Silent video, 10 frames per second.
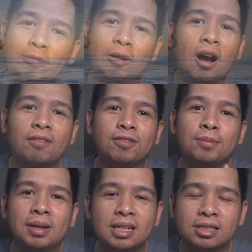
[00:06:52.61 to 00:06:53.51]
rock
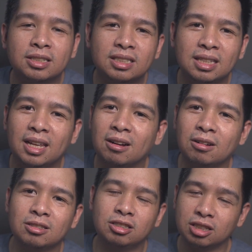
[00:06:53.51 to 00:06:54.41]
formations
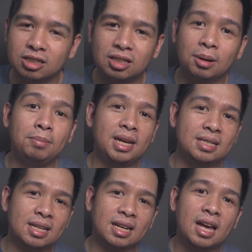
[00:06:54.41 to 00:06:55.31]
there are just
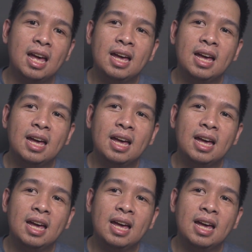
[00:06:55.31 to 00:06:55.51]
amazing.